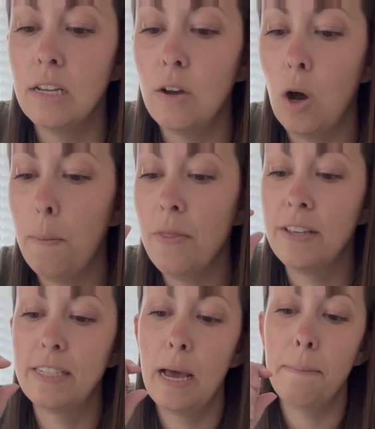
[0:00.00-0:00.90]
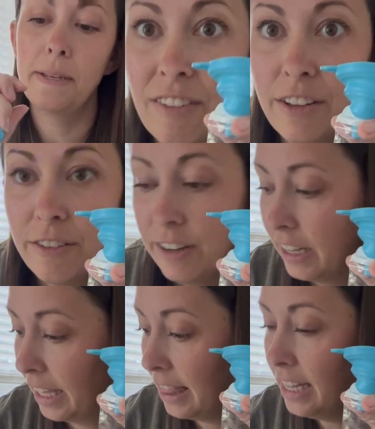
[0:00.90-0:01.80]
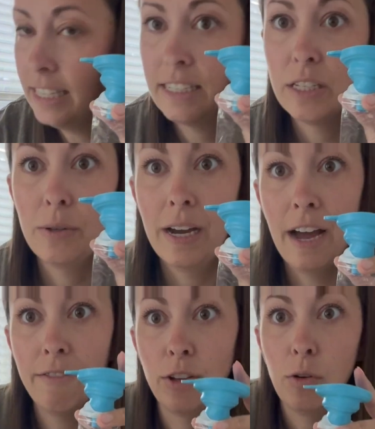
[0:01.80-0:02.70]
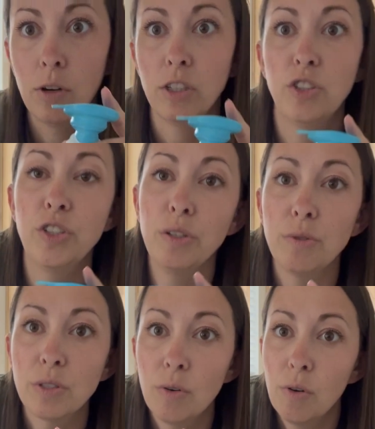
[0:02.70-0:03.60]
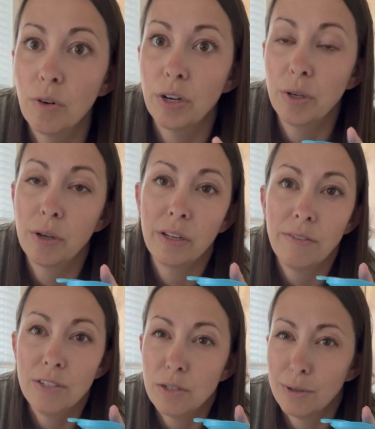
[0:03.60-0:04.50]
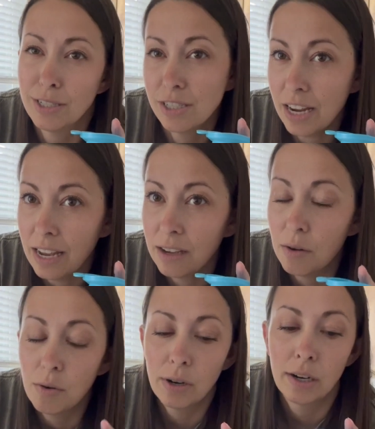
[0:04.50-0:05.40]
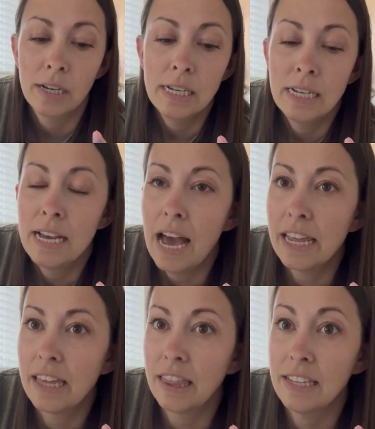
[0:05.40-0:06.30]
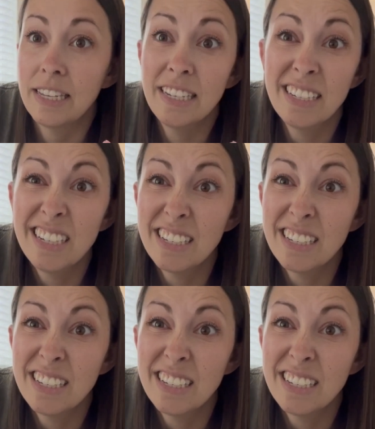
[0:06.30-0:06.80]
open this up, a little funnel like this. You have your juice, or you could even do a shake or anything like this. This is just